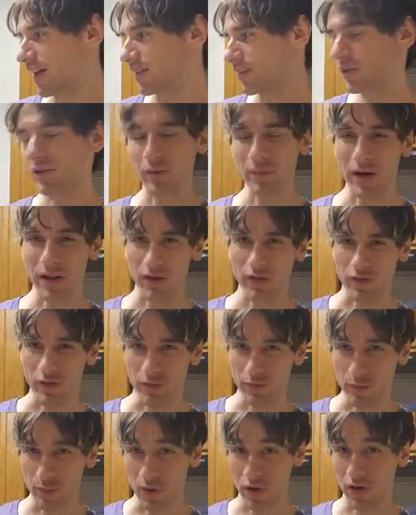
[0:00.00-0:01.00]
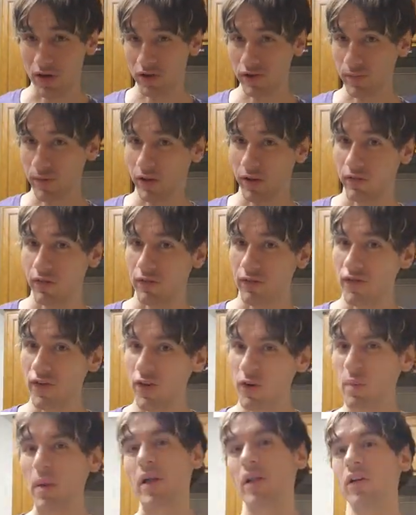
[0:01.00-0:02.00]
You know, my love of books, my love of
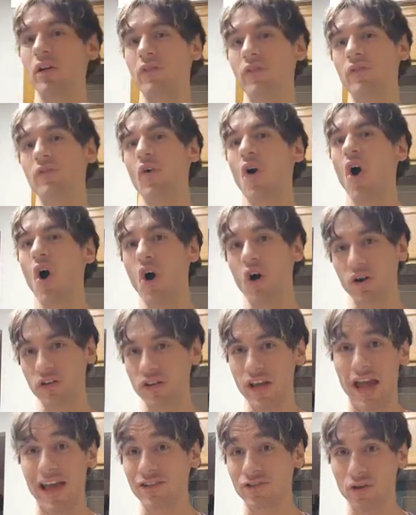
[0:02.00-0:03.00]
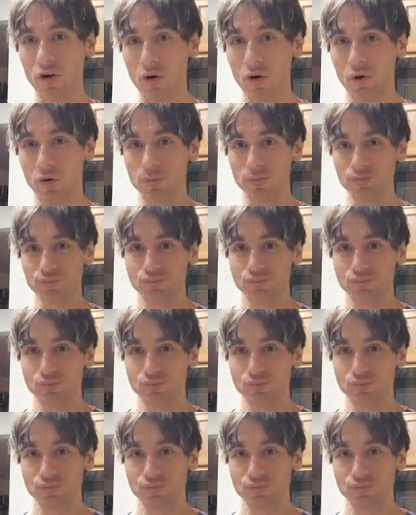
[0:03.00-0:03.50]
film, my love of art as a whole.